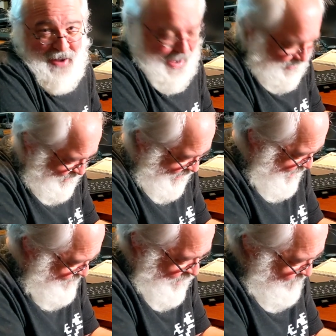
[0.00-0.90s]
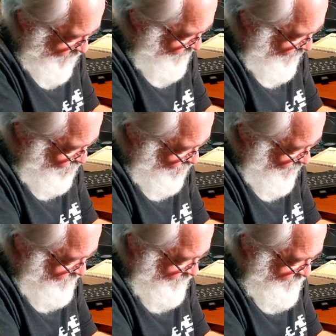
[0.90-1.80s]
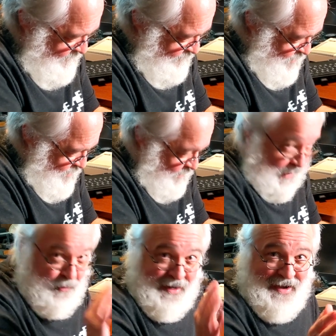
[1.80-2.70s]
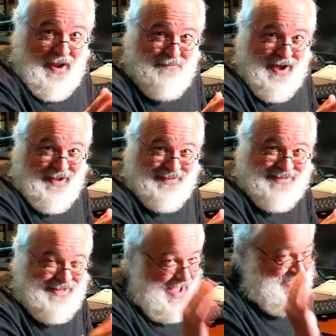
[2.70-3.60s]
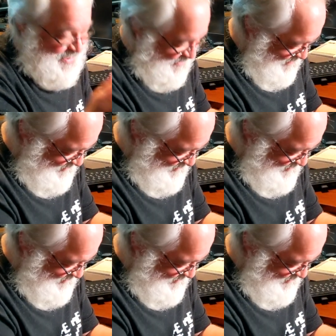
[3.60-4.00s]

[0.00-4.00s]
miles again. Maybe I should. Not 29 miles. Not